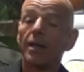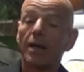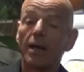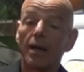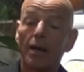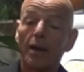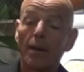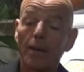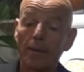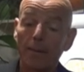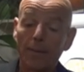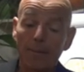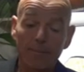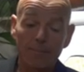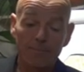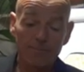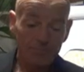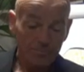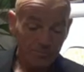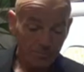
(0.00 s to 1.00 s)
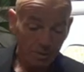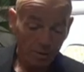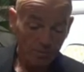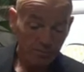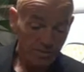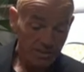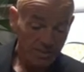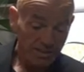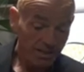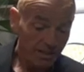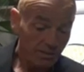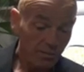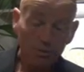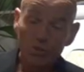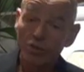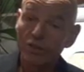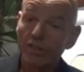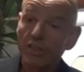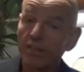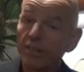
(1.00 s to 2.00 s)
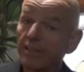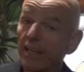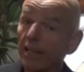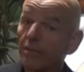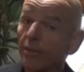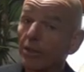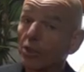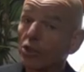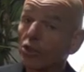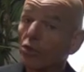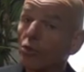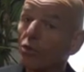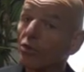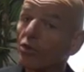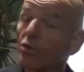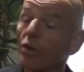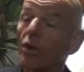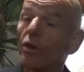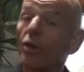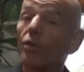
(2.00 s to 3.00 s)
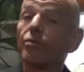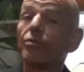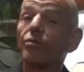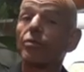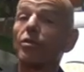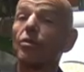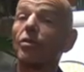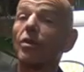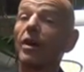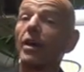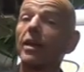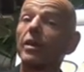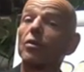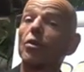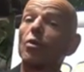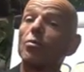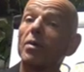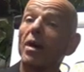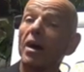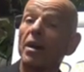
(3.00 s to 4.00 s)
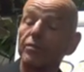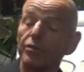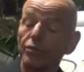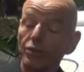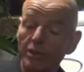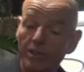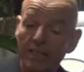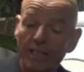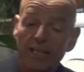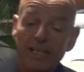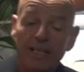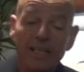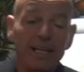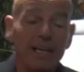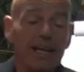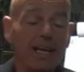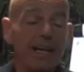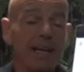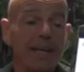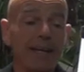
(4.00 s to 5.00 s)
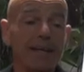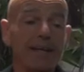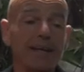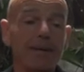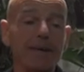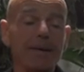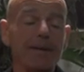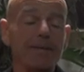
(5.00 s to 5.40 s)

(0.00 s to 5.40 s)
Obviously, I usually take my shoes off, so I go barefoot, and